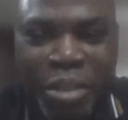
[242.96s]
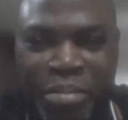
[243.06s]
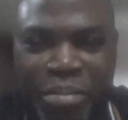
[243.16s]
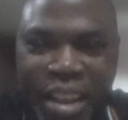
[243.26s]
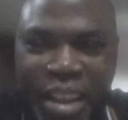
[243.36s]

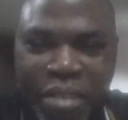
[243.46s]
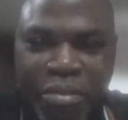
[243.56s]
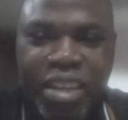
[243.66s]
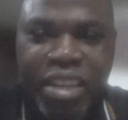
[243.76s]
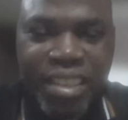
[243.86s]
Tom. Thank you
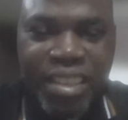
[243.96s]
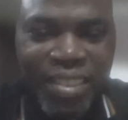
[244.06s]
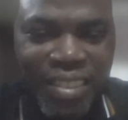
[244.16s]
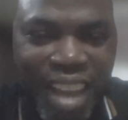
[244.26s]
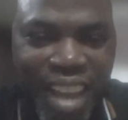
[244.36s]
for the
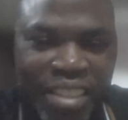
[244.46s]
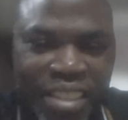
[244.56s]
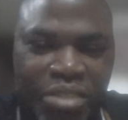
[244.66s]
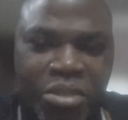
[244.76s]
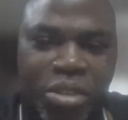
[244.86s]
nice
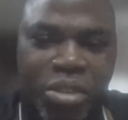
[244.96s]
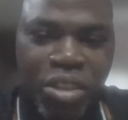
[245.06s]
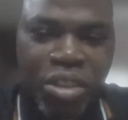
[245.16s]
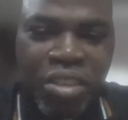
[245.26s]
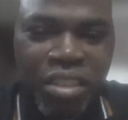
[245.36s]

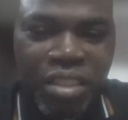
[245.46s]
introduction.